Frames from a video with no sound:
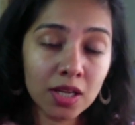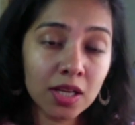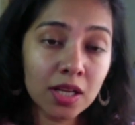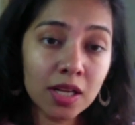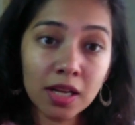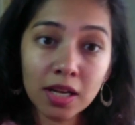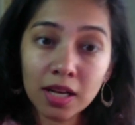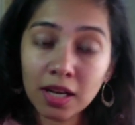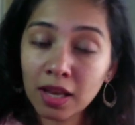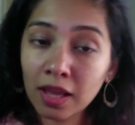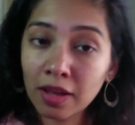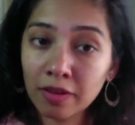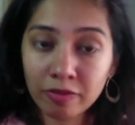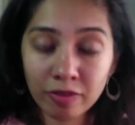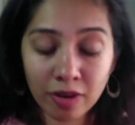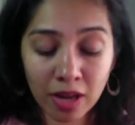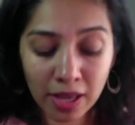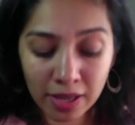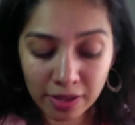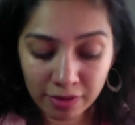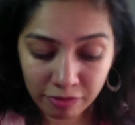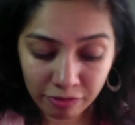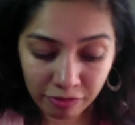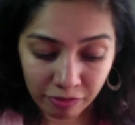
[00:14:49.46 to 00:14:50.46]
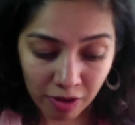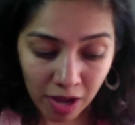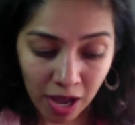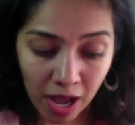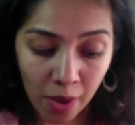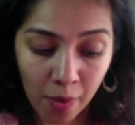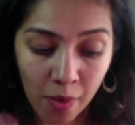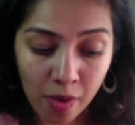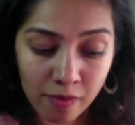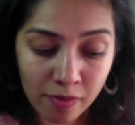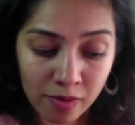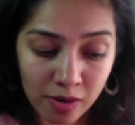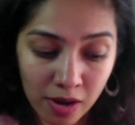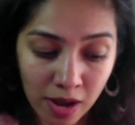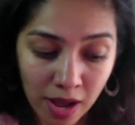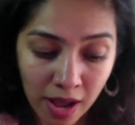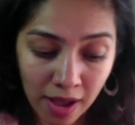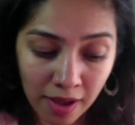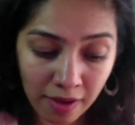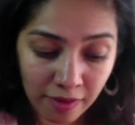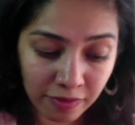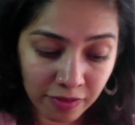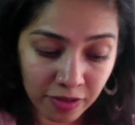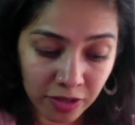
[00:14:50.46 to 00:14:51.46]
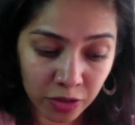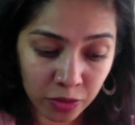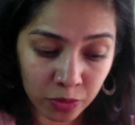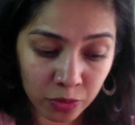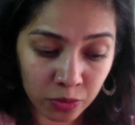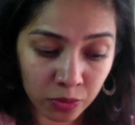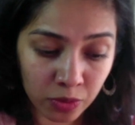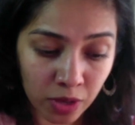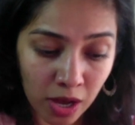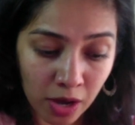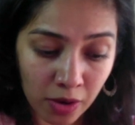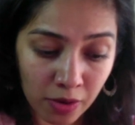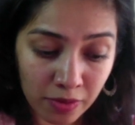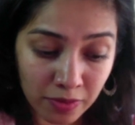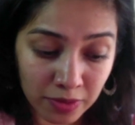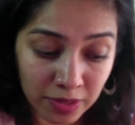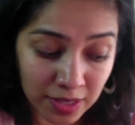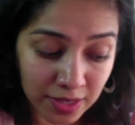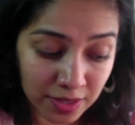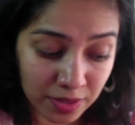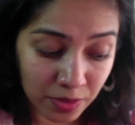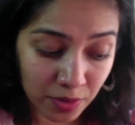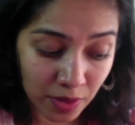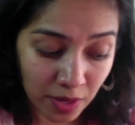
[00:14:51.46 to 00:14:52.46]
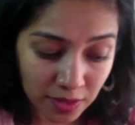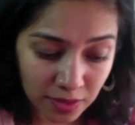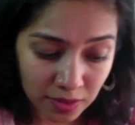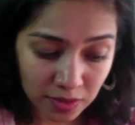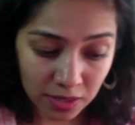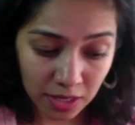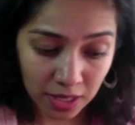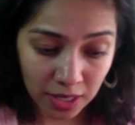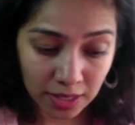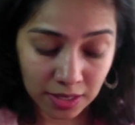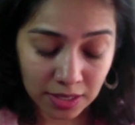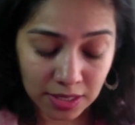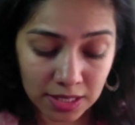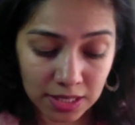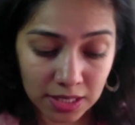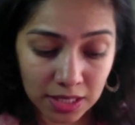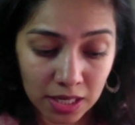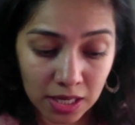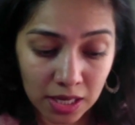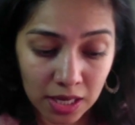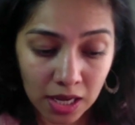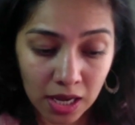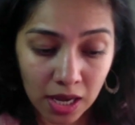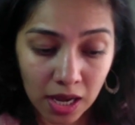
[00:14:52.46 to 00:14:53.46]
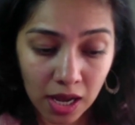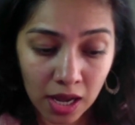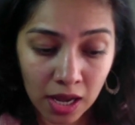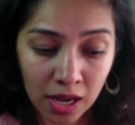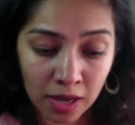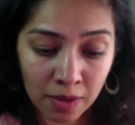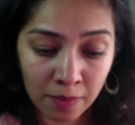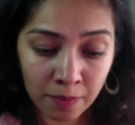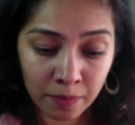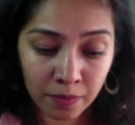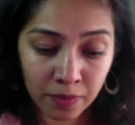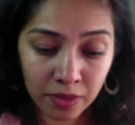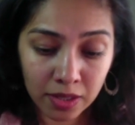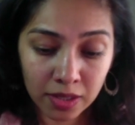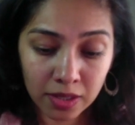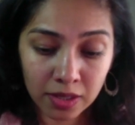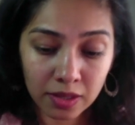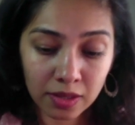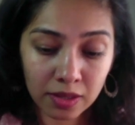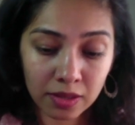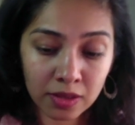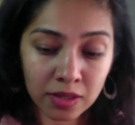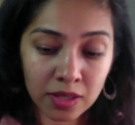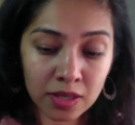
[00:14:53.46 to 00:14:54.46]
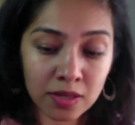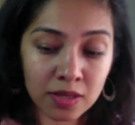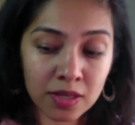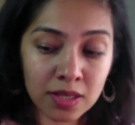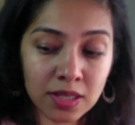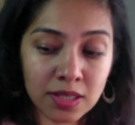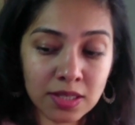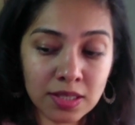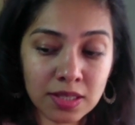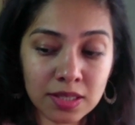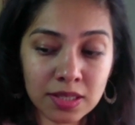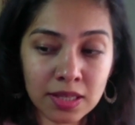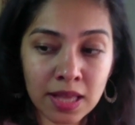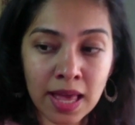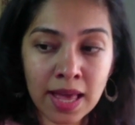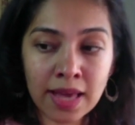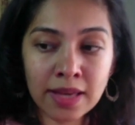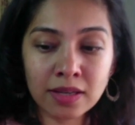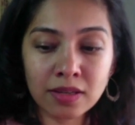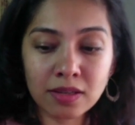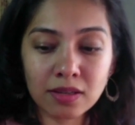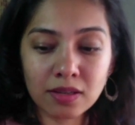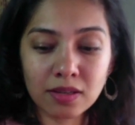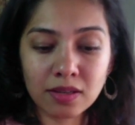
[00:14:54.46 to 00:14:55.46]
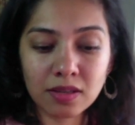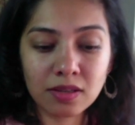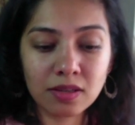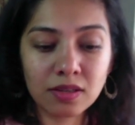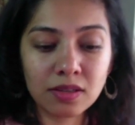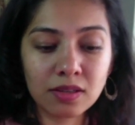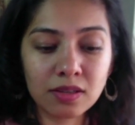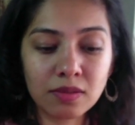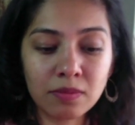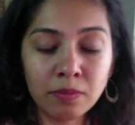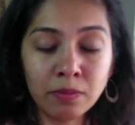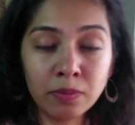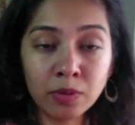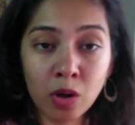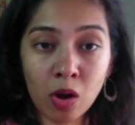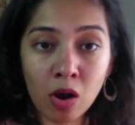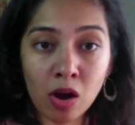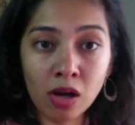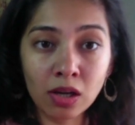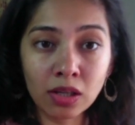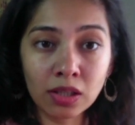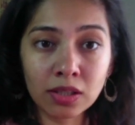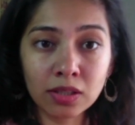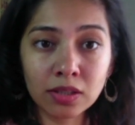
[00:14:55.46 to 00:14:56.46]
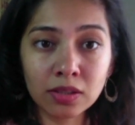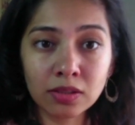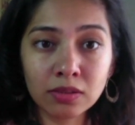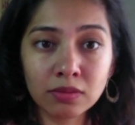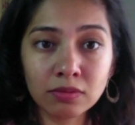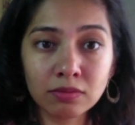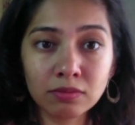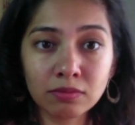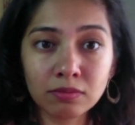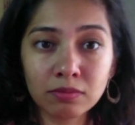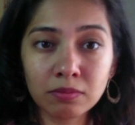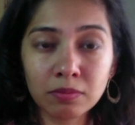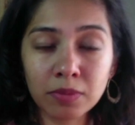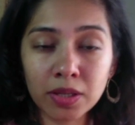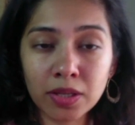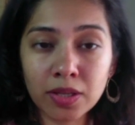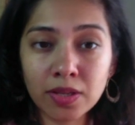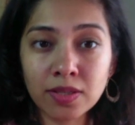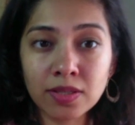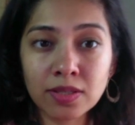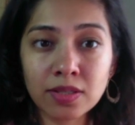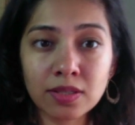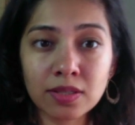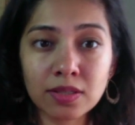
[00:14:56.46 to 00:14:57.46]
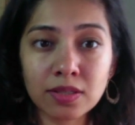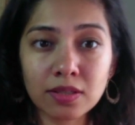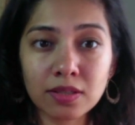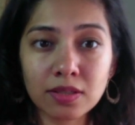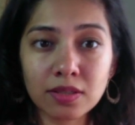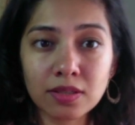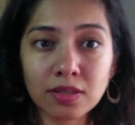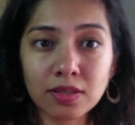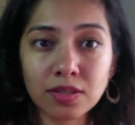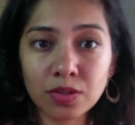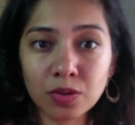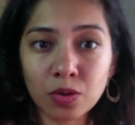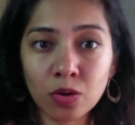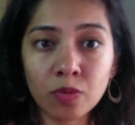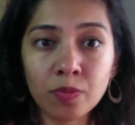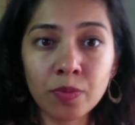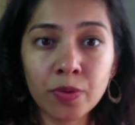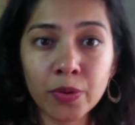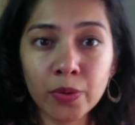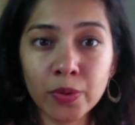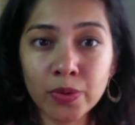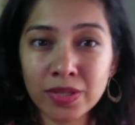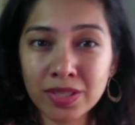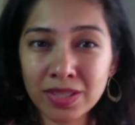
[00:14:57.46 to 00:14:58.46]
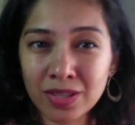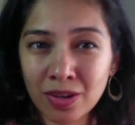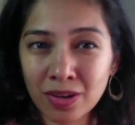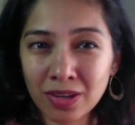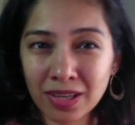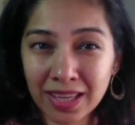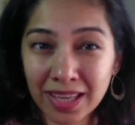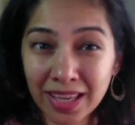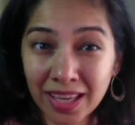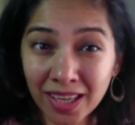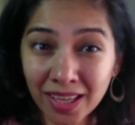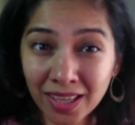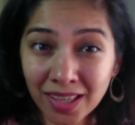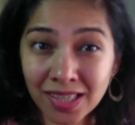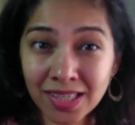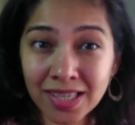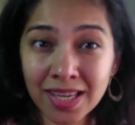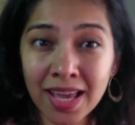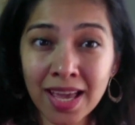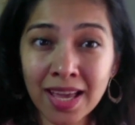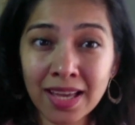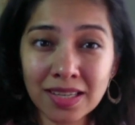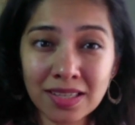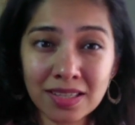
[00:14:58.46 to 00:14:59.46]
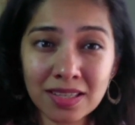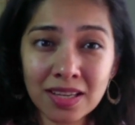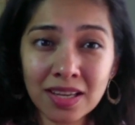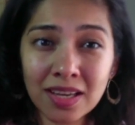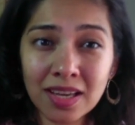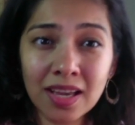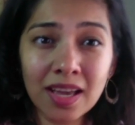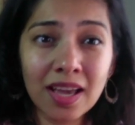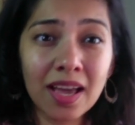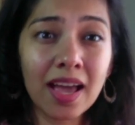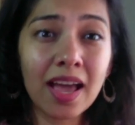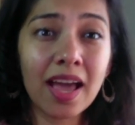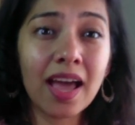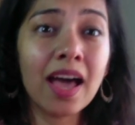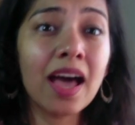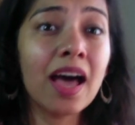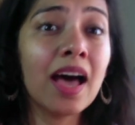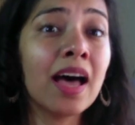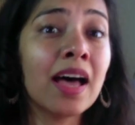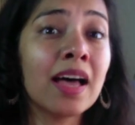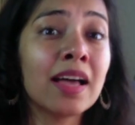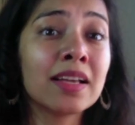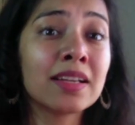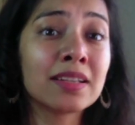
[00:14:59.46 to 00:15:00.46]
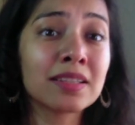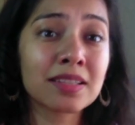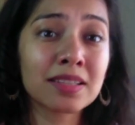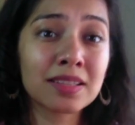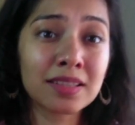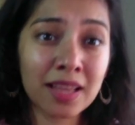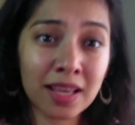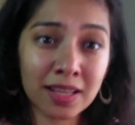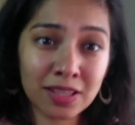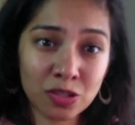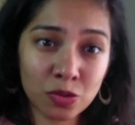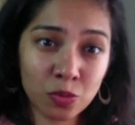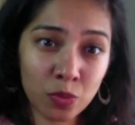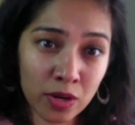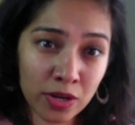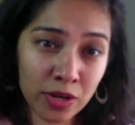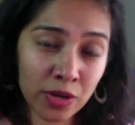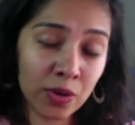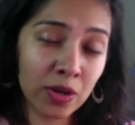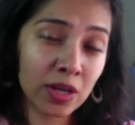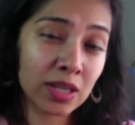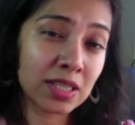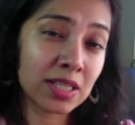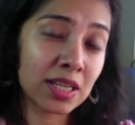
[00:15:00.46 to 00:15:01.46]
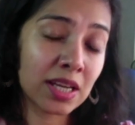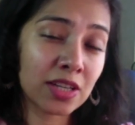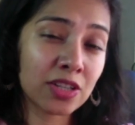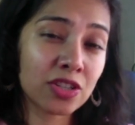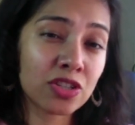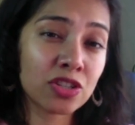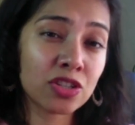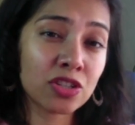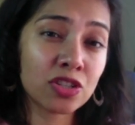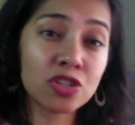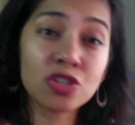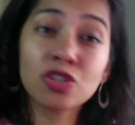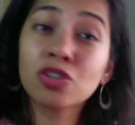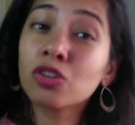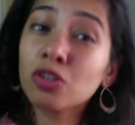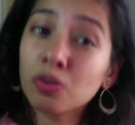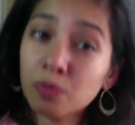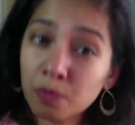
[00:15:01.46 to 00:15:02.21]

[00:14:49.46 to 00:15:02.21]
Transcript: love life, however this resonates, there is that block, because Scorpio is not healed yet, and that's where your attention should